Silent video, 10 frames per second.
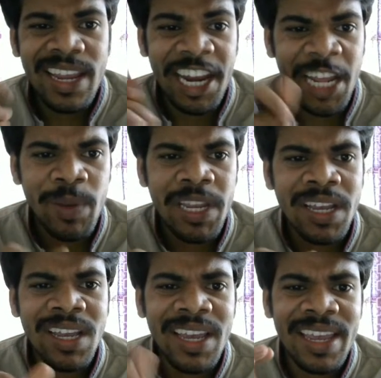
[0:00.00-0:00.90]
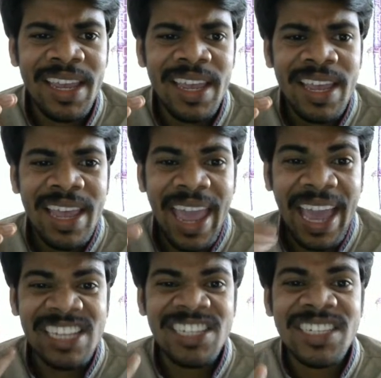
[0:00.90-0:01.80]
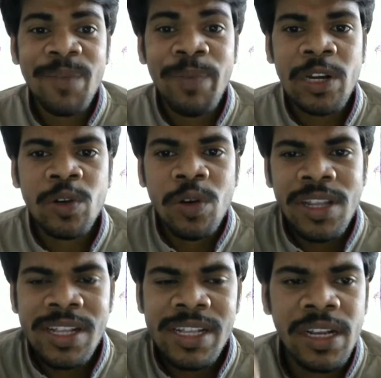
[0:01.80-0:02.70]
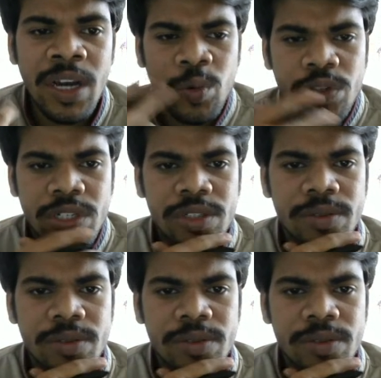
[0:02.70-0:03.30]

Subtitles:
anemia, angina pectoris, gout.